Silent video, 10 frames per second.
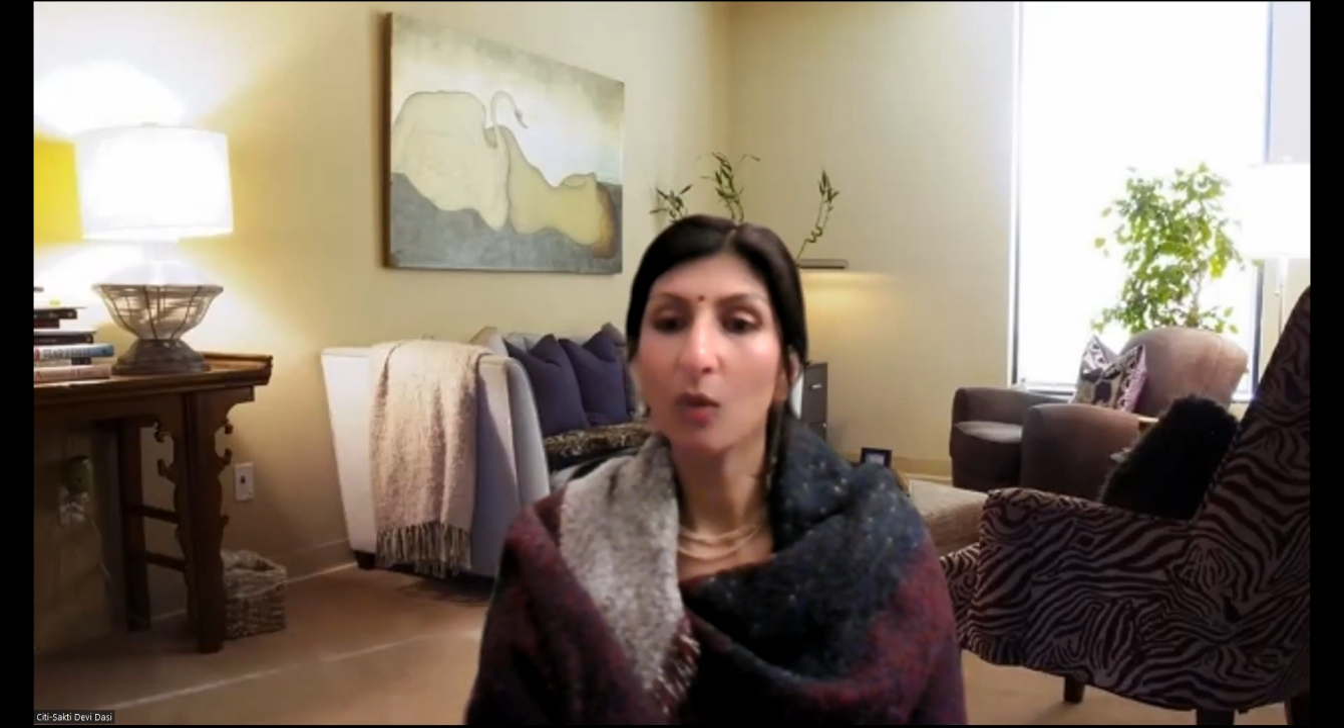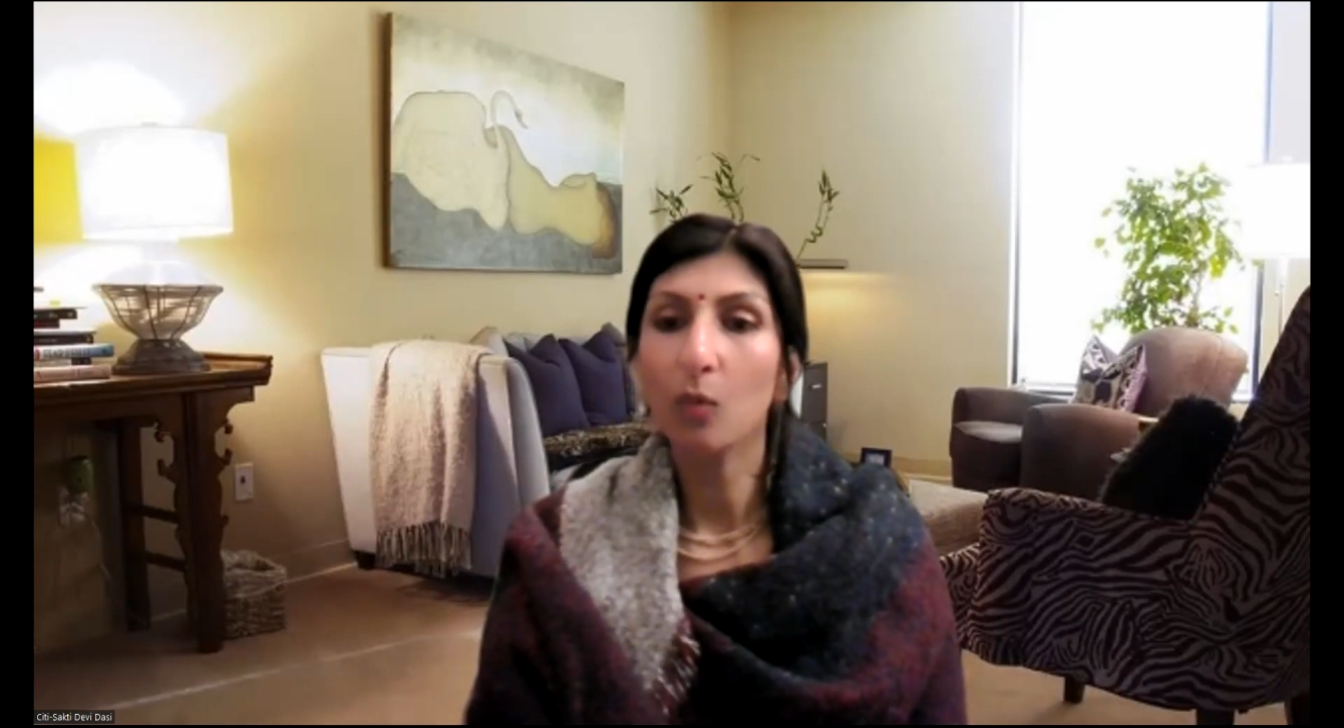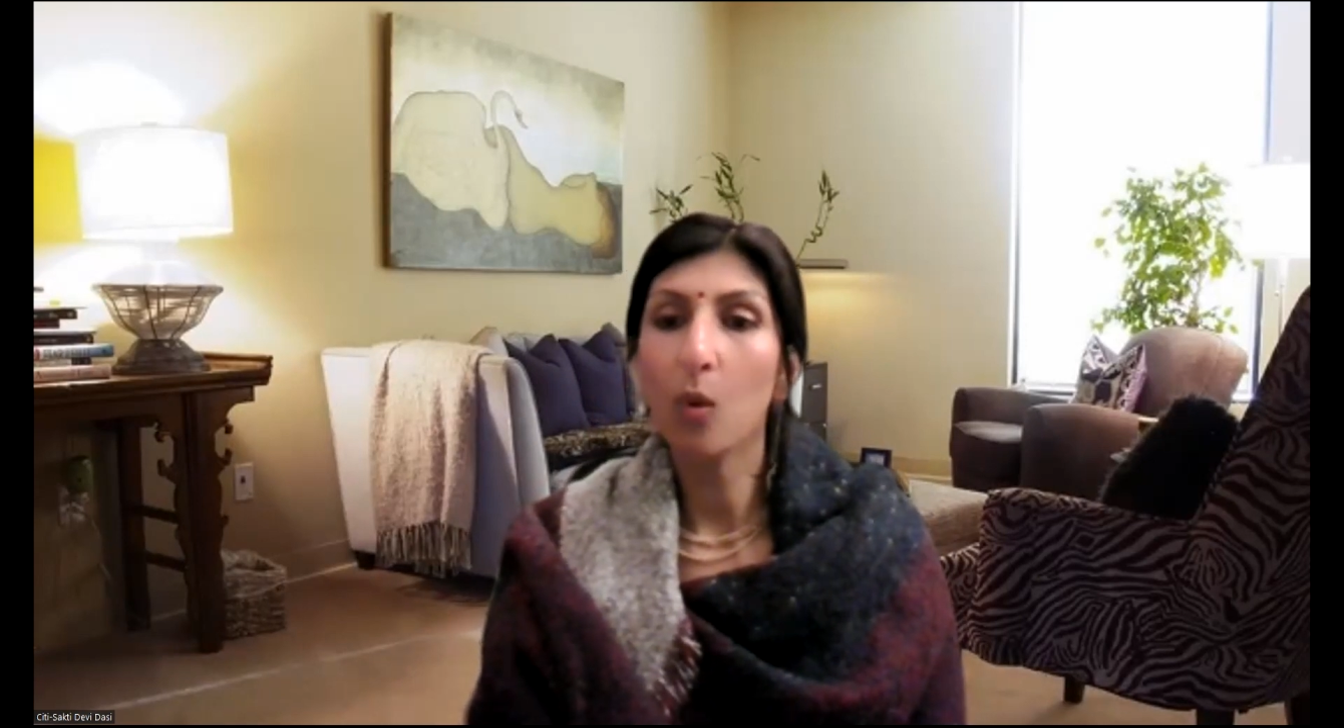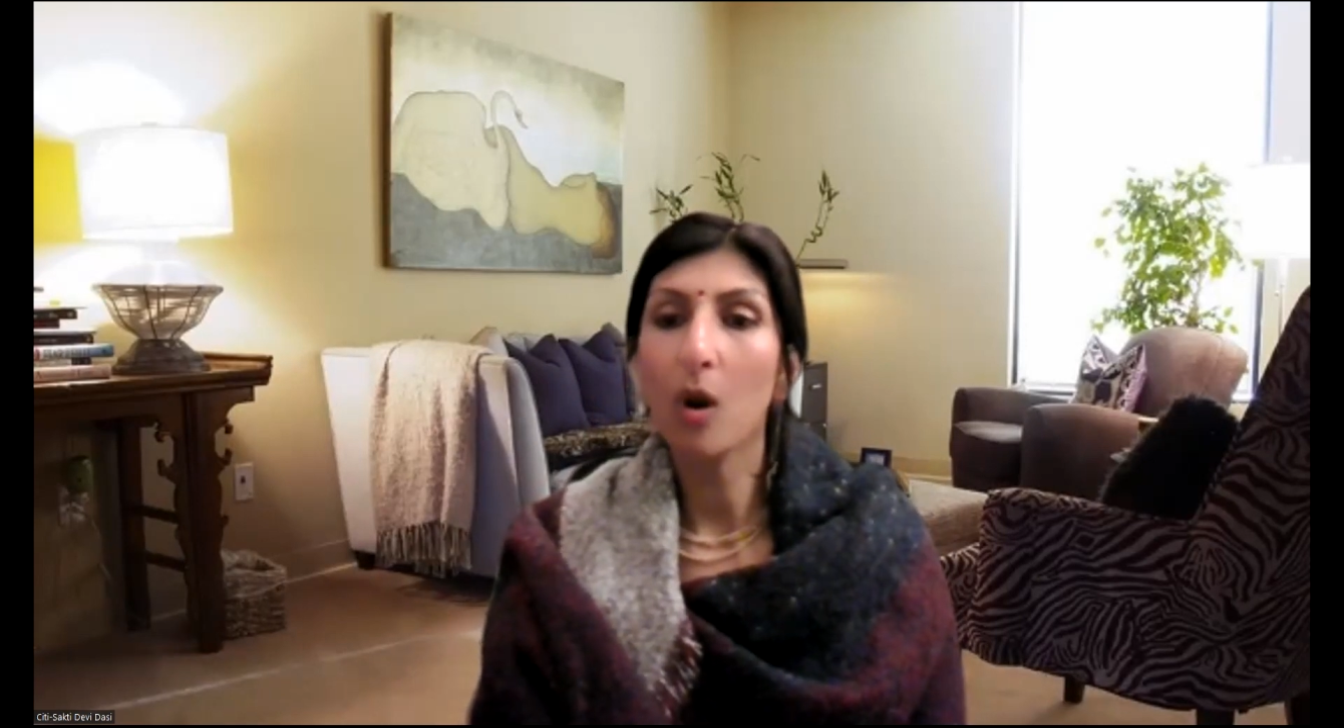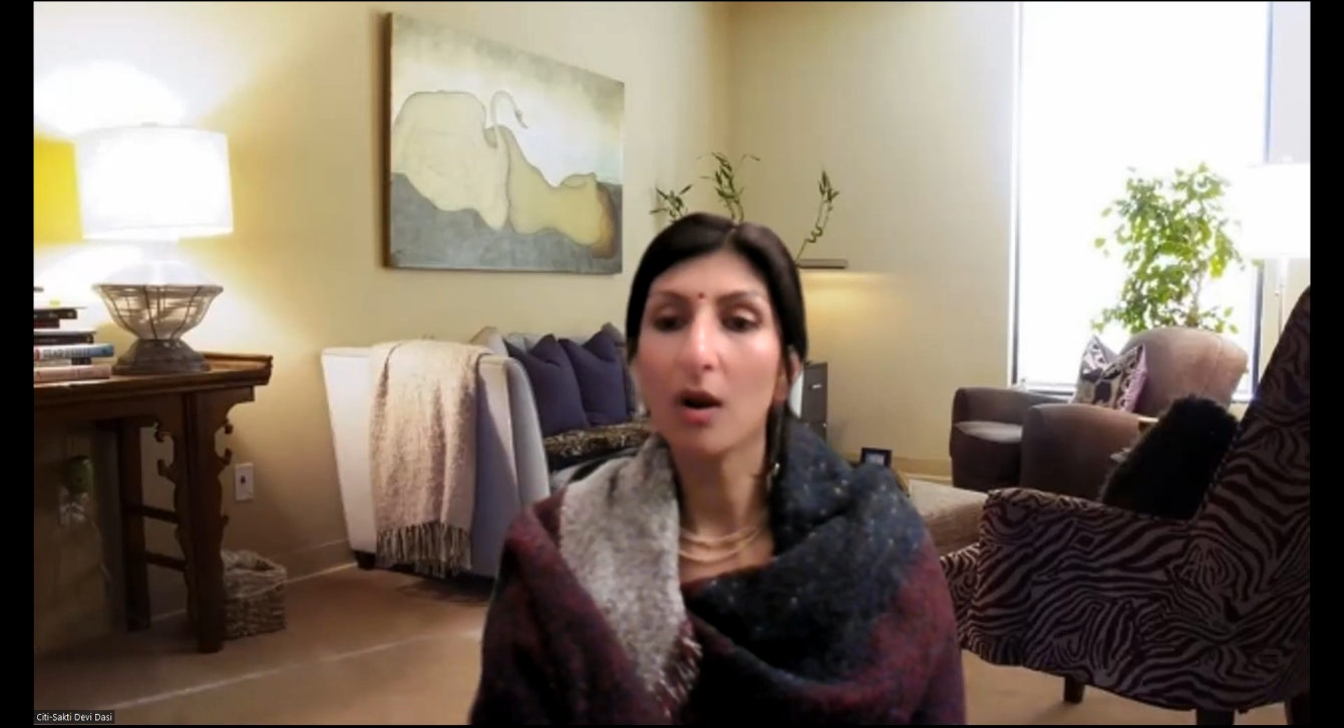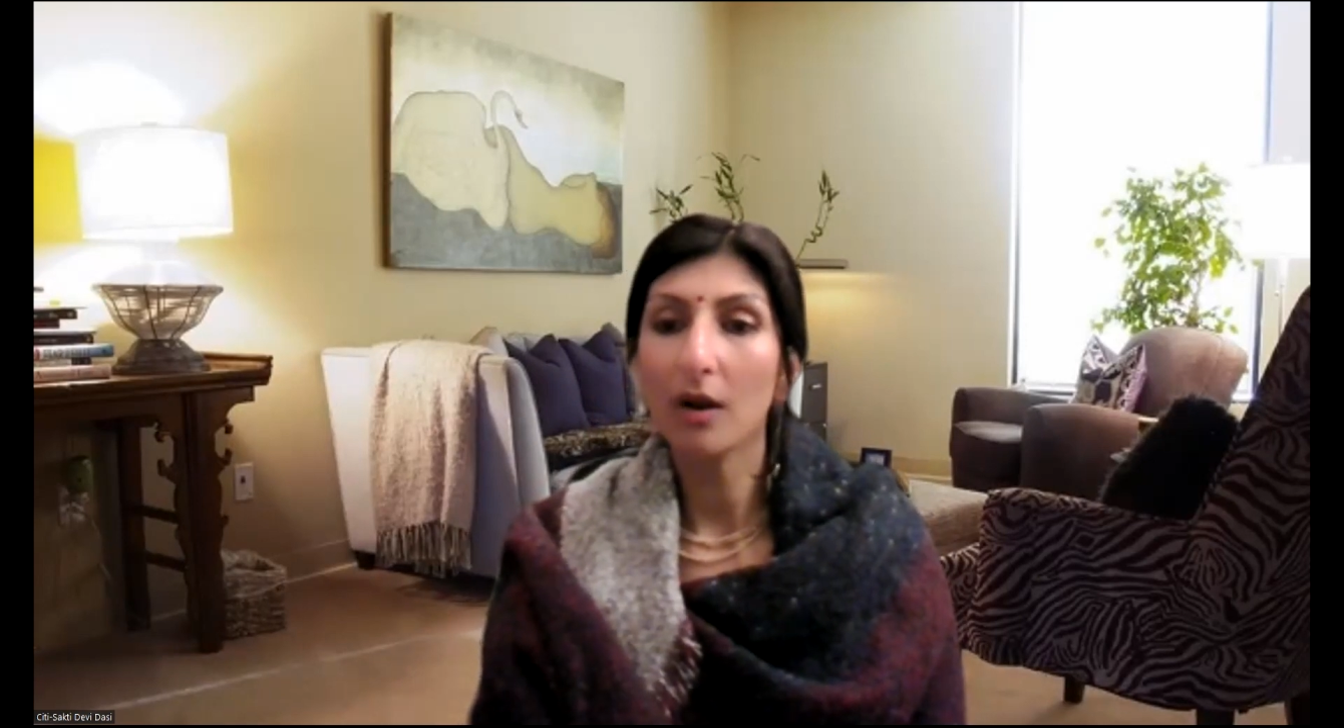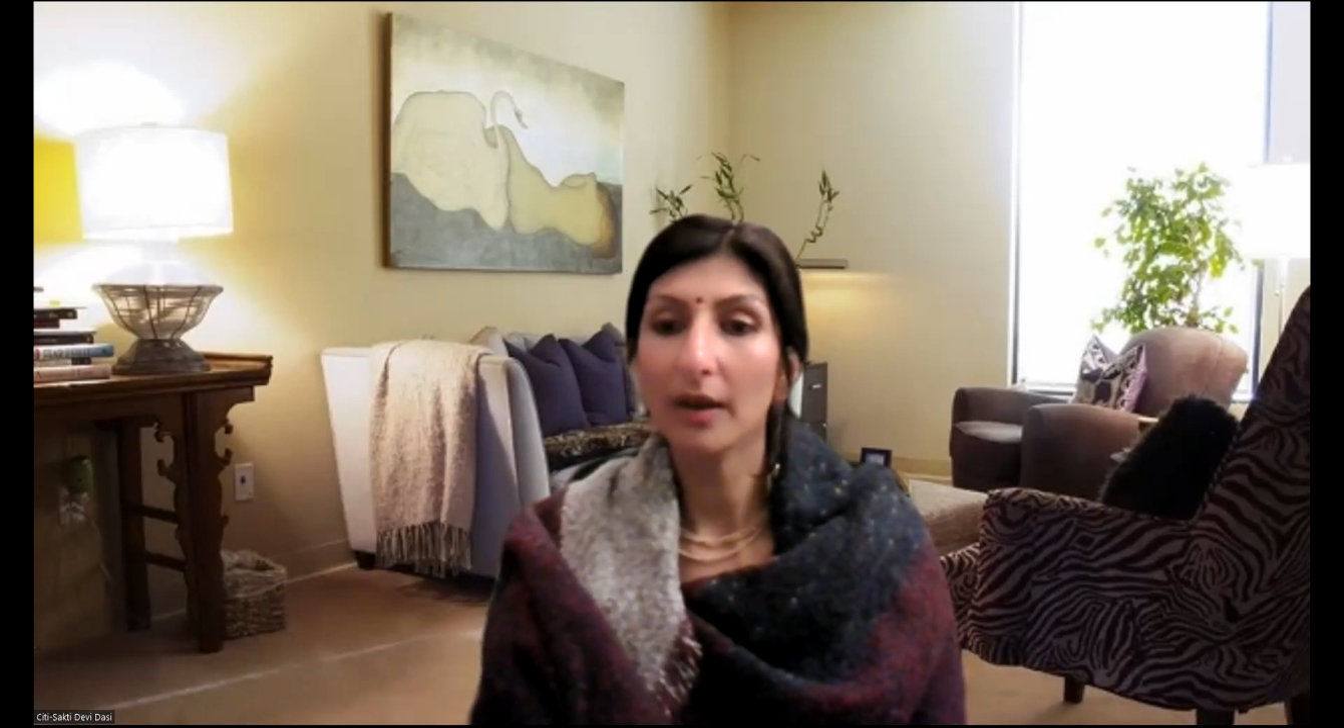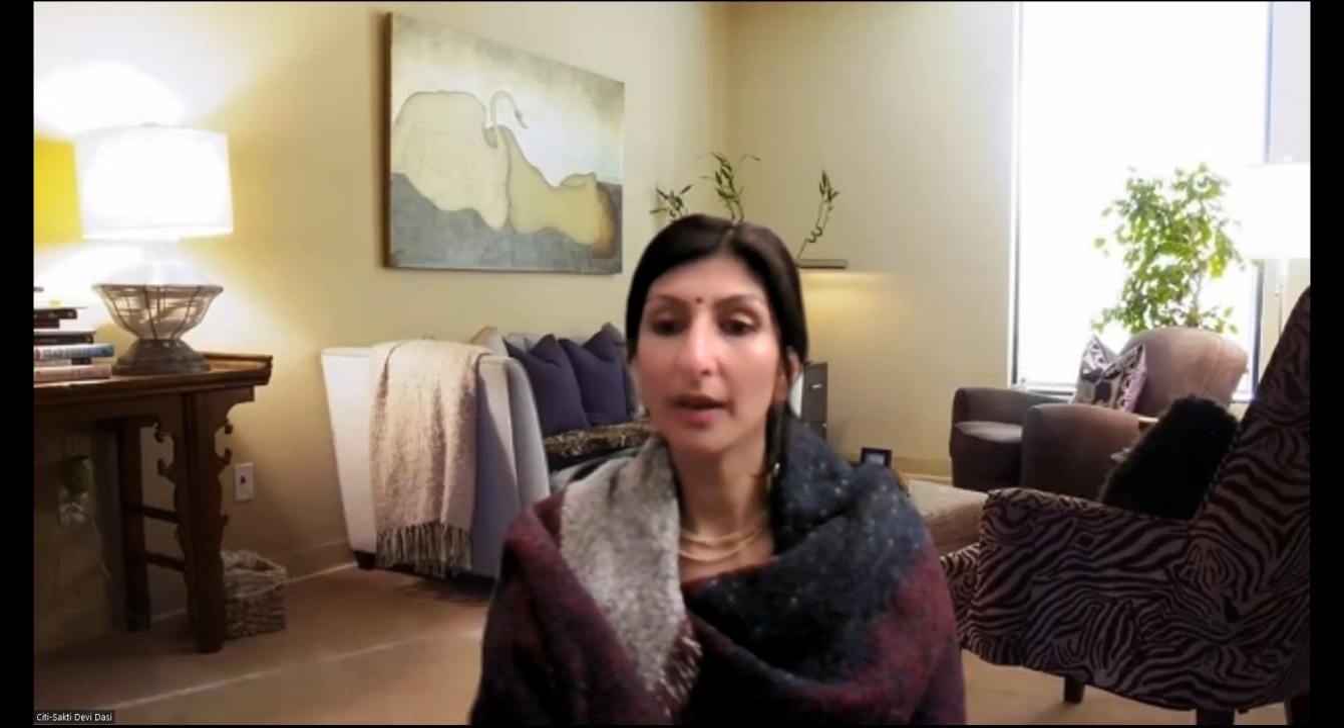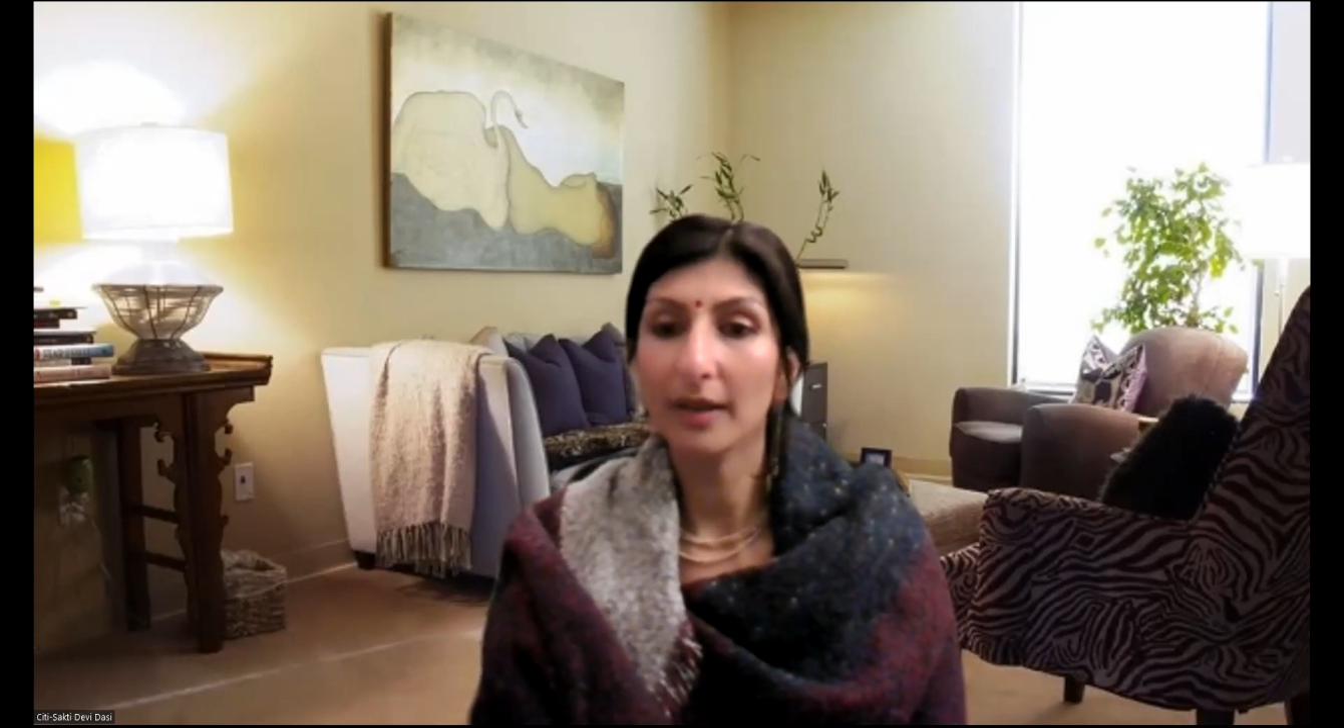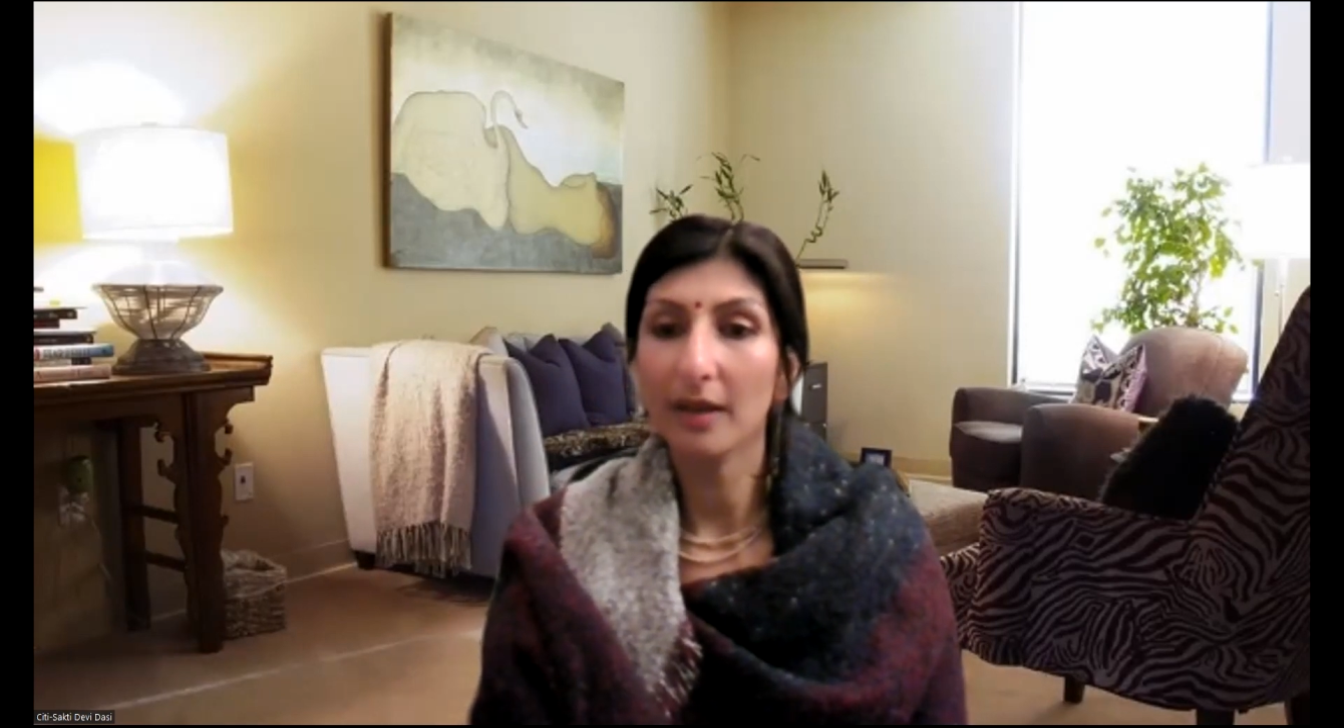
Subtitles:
what can